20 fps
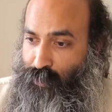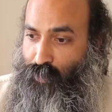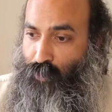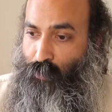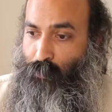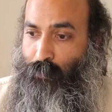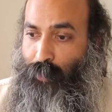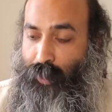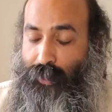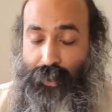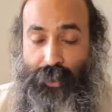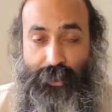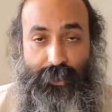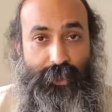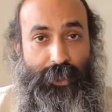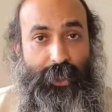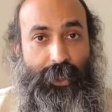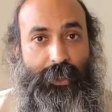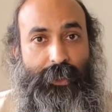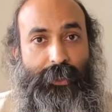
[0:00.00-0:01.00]
So
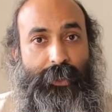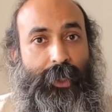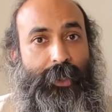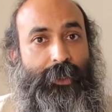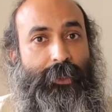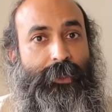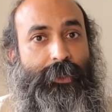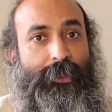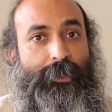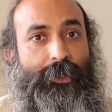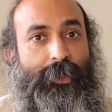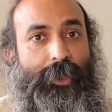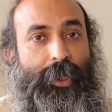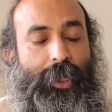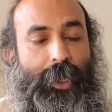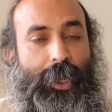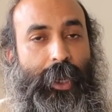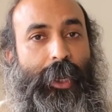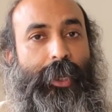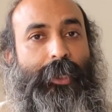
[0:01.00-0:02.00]
Patanjali created
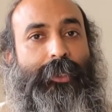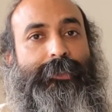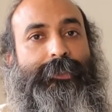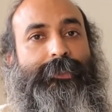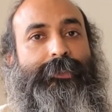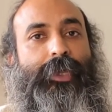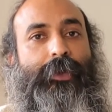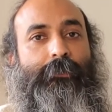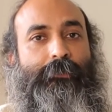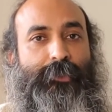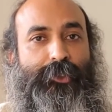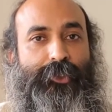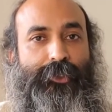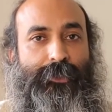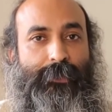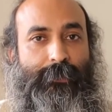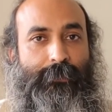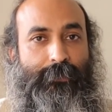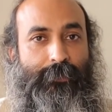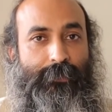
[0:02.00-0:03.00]
8
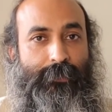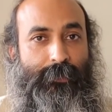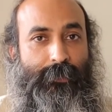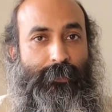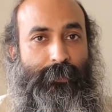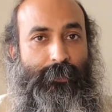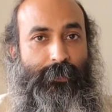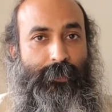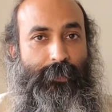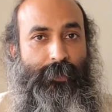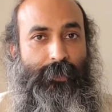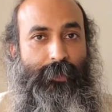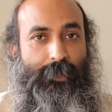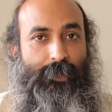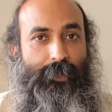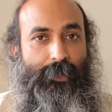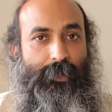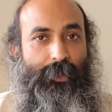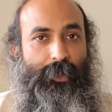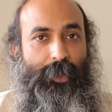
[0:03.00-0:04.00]
steps.
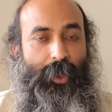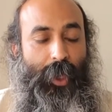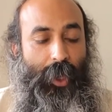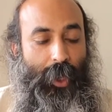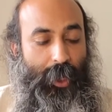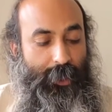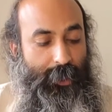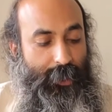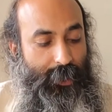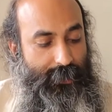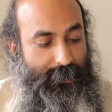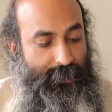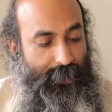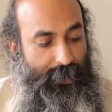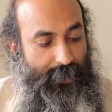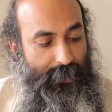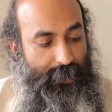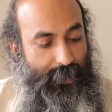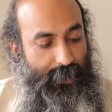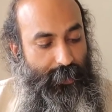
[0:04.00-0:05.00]
And he
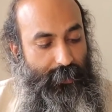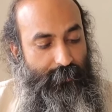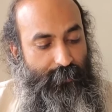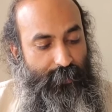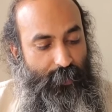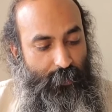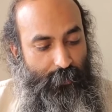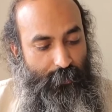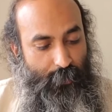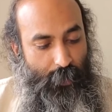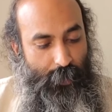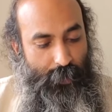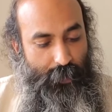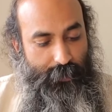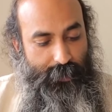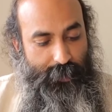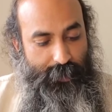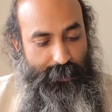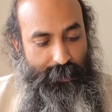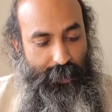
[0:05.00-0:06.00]
said that if you
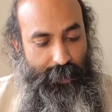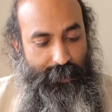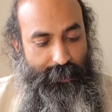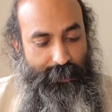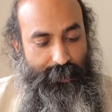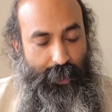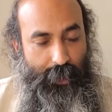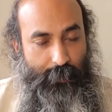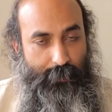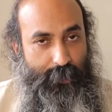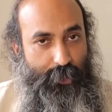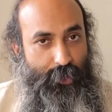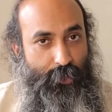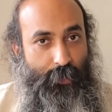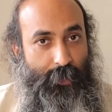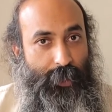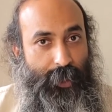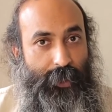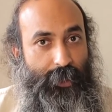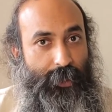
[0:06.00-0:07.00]
follow these 8 steps,
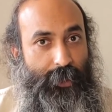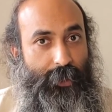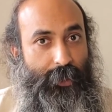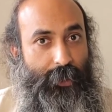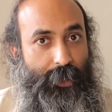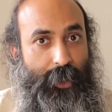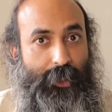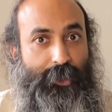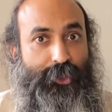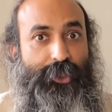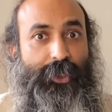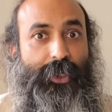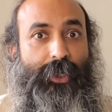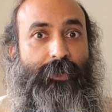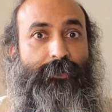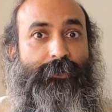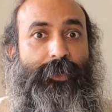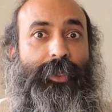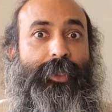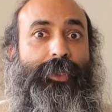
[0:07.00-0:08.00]
you can
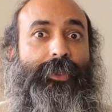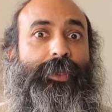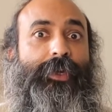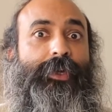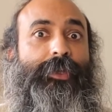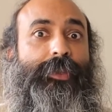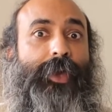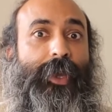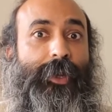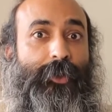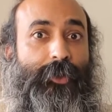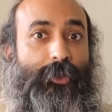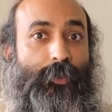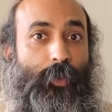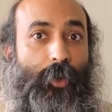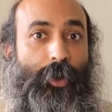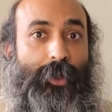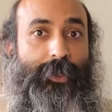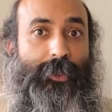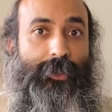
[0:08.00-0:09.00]
achieve anything that you
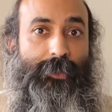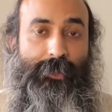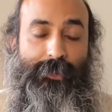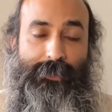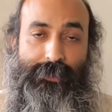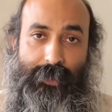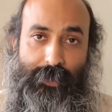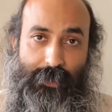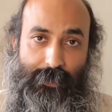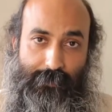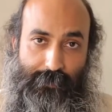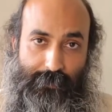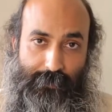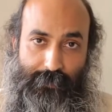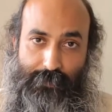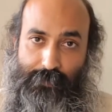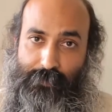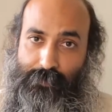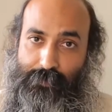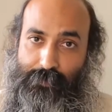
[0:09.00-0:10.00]
want in this life.